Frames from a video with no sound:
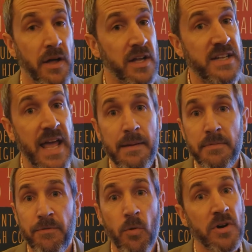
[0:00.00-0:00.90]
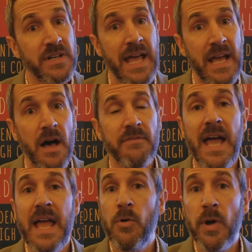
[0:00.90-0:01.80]
A day before, day of.
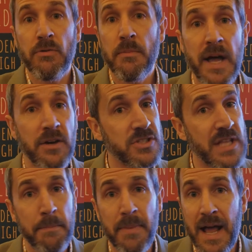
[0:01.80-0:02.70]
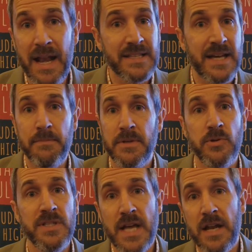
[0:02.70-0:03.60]
Hey, quick reminder, stop by anytime
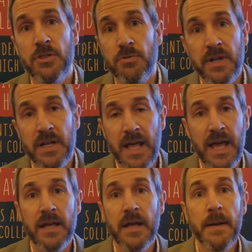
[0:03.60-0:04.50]
between 10 and 3 today.